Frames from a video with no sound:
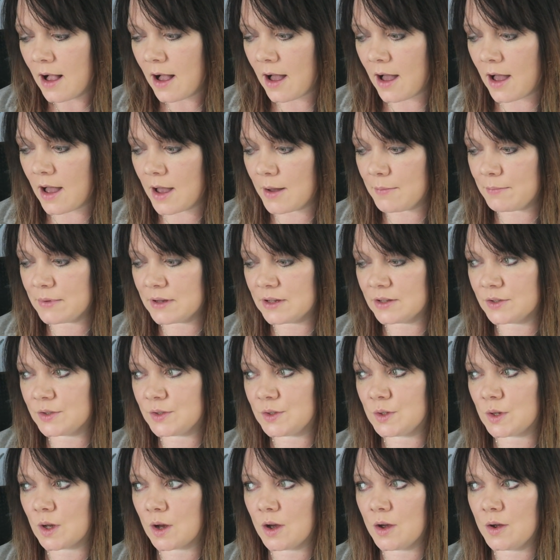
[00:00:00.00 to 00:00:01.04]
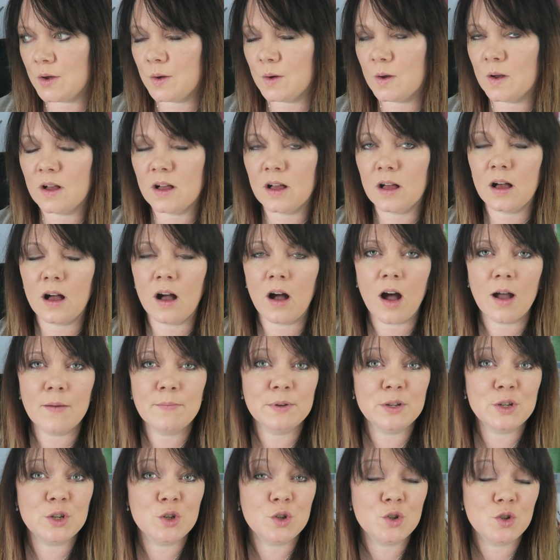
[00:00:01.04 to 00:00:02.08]
um so
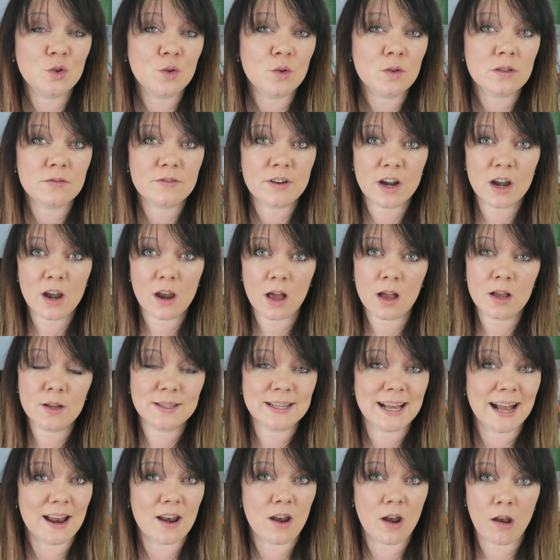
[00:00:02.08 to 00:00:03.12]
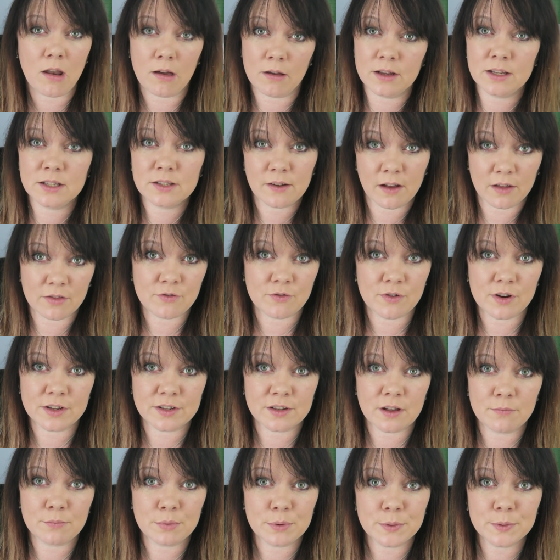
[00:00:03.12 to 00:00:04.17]
i'm sure there are loads and loads of other
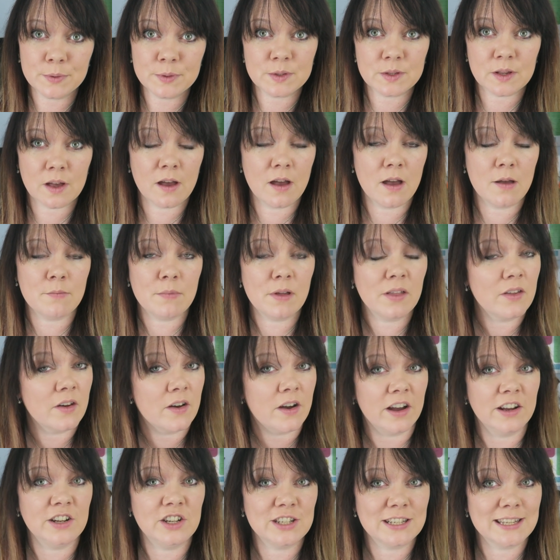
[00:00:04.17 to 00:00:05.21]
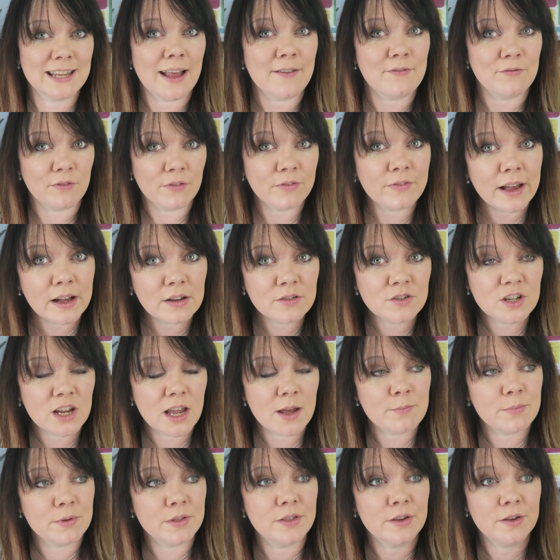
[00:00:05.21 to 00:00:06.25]
examples um that i just haven't found
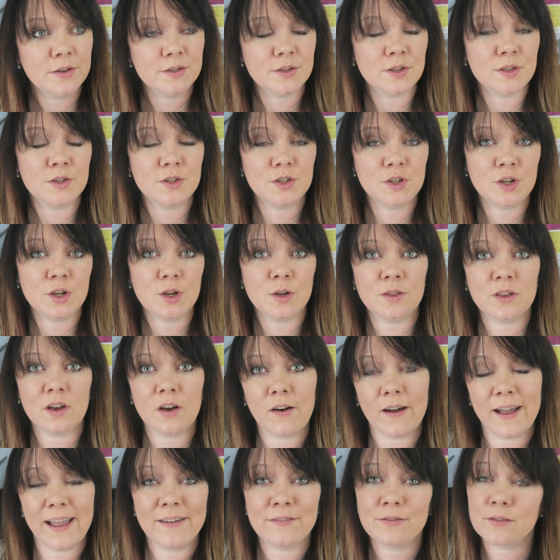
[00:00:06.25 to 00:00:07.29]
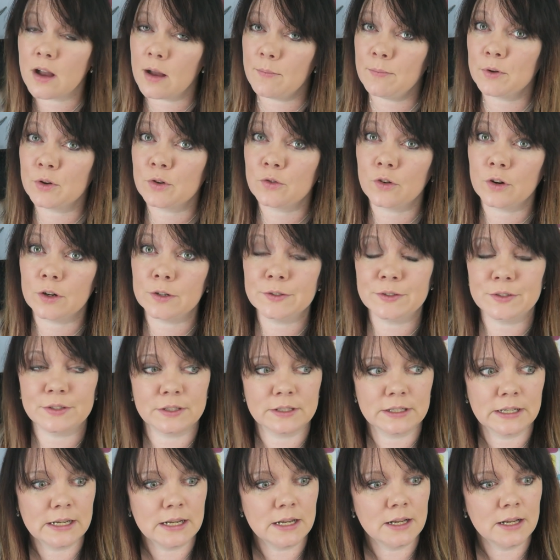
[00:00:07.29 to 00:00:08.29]
yet but those are the two that i have come across